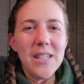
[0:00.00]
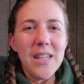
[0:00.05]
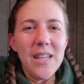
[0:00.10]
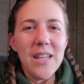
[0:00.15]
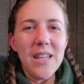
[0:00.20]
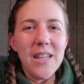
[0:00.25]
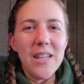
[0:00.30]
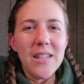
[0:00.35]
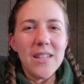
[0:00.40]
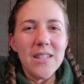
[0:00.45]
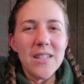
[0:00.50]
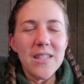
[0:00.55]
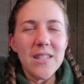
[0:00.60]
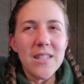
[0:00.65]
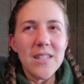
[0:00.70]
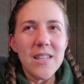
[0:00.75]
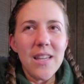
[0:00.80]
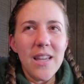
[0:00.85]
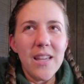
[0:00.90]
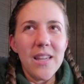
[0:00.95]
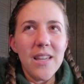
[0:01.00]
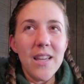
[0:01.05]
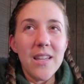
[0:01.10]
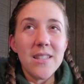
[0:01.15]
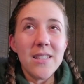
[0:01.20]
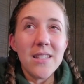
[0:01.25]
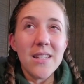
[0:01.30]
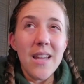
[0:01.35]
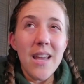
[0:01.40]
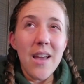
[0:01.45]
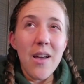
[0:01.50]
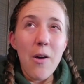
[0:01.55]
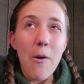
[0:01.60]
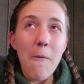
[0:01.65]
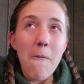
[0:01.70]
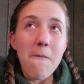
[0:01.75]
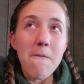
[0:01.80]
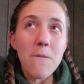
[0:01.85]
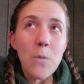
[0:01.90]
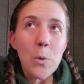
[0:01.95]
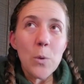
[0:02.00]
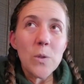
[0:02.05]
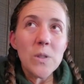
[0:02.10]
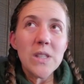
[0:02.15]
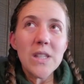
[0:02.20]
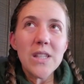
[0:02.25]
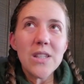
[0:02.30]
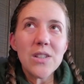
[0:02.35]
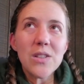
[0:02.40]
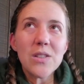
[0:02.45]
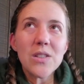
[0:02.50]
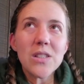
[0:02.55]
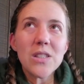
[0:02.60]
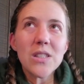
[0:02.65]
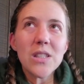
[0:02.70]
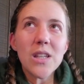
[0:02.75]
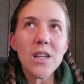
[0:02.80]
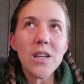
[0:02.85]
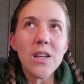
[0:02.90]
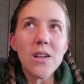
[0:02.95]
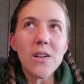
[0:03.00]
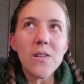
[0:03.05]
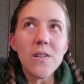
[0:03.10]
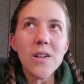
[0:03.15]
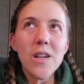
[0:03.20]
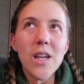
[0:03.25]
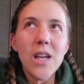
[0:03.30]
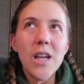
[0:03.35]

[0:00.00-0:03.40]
and I guess now 4 years ago,